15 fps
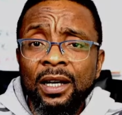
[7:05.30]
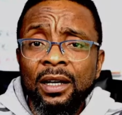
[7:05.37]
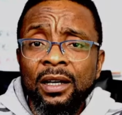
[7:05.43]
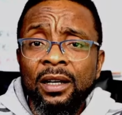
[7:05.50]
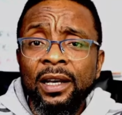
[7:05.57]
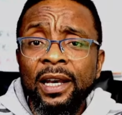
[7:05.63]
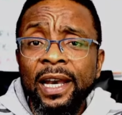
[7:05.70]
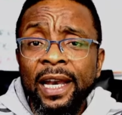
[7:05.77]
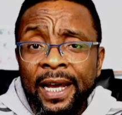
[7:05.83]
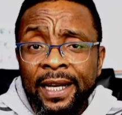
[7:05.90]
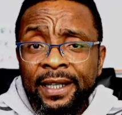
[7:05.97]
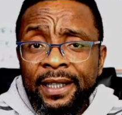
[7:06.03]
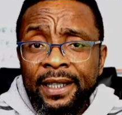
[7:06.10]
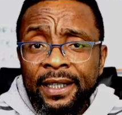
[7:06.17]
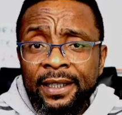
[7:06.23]

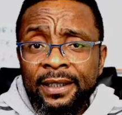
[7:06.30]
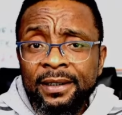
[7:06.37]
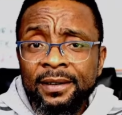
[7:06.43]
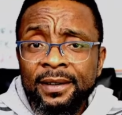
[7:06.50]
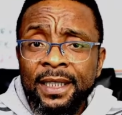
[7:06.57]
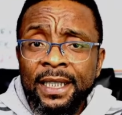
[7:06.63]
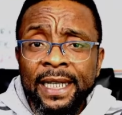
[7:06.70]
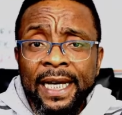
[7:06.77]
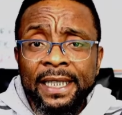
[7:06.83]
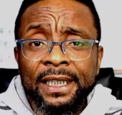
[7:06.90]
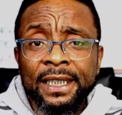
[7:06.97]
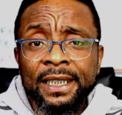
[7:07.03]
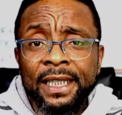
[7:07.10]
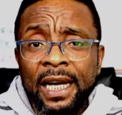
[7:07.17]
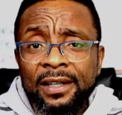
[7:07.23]
learning the
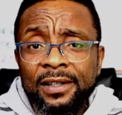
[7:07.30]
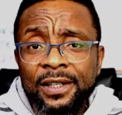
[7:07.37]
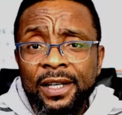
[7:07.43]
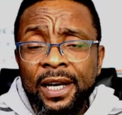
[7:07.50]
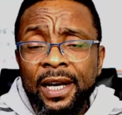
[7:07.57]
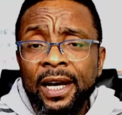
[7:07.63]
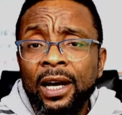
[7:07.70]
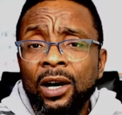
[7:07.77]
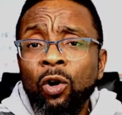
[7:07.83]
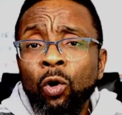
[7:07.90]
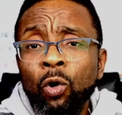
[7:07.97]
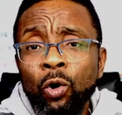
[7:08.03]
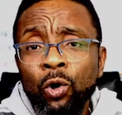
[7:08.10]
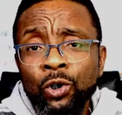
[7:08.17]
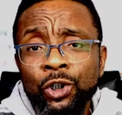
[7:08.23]
Nigeria's
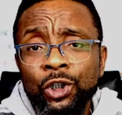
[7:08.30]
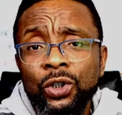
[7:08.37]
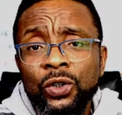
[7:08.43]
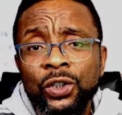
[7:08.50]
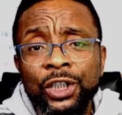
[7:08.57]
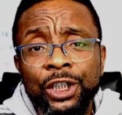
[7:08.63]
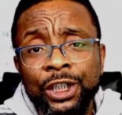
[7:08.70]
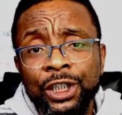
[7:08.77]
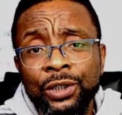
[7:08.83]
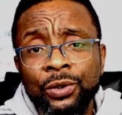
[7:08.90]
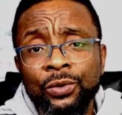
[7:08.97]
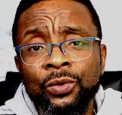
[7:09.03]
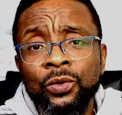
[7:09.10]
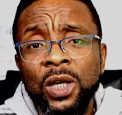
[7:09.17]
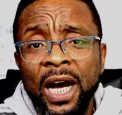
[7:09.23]
old
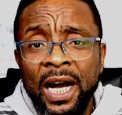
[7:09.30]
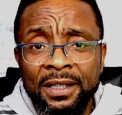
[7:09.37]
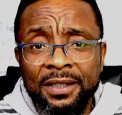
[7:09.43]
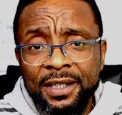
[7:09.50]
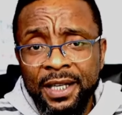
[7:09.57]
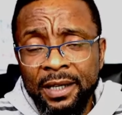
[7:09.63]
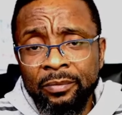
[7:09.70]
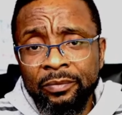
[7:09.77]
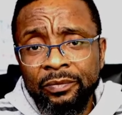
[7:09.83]
new anthem.